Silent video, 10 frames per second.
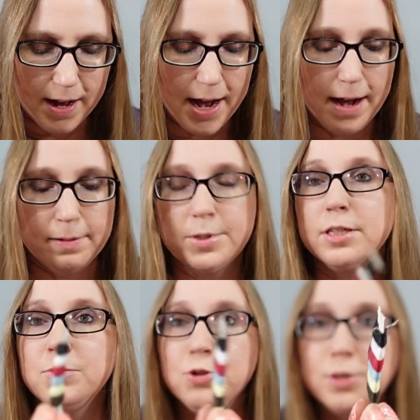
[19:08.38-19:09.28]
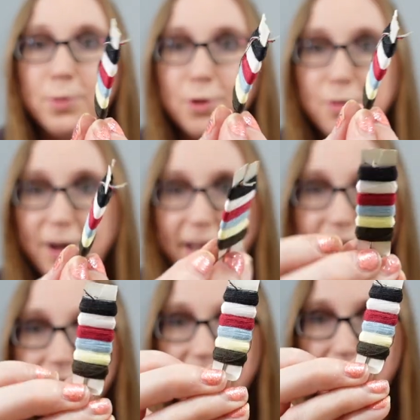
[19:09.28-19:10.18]
Um, some usable
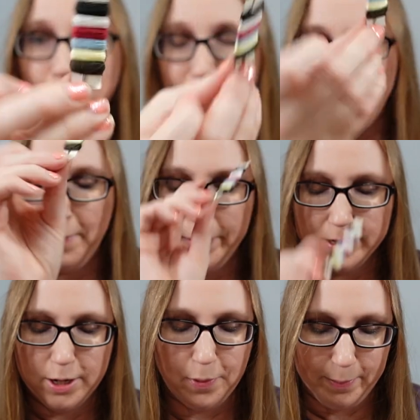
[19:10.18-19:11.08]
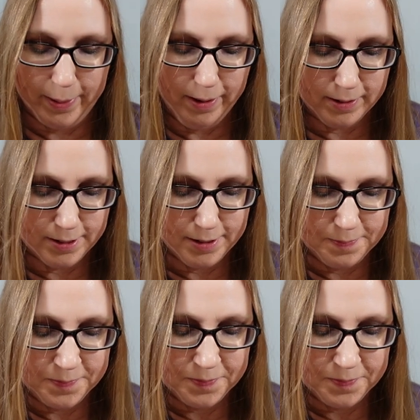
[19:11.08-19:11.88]
thread. I'll put that in my sewing box.